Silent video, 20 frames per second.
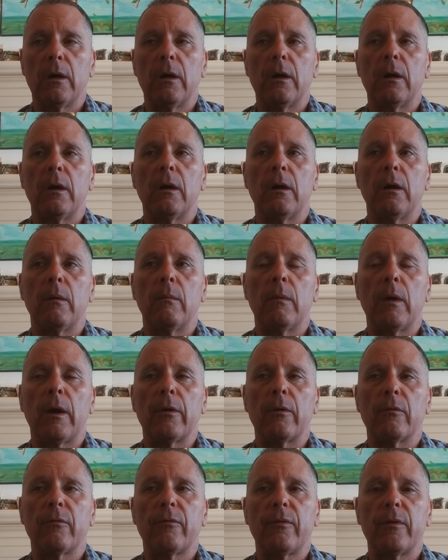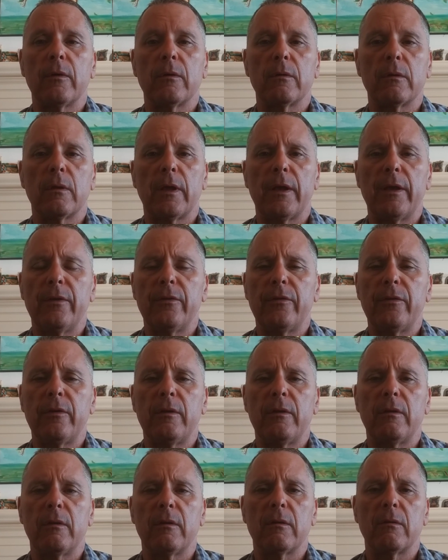I don't feel
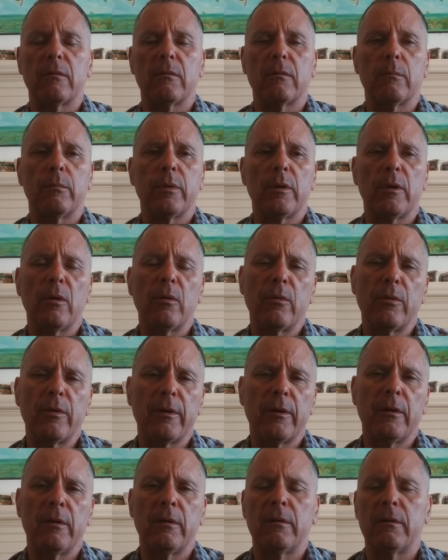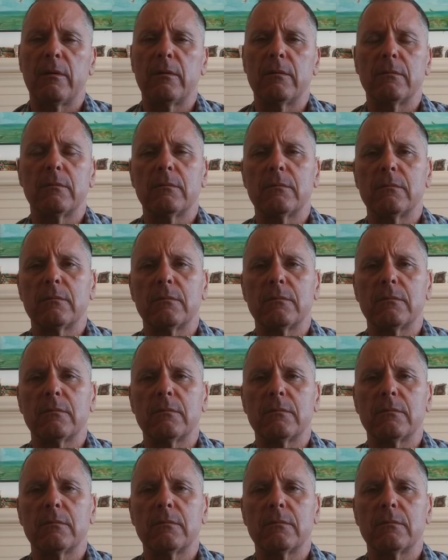lazy and bloated and,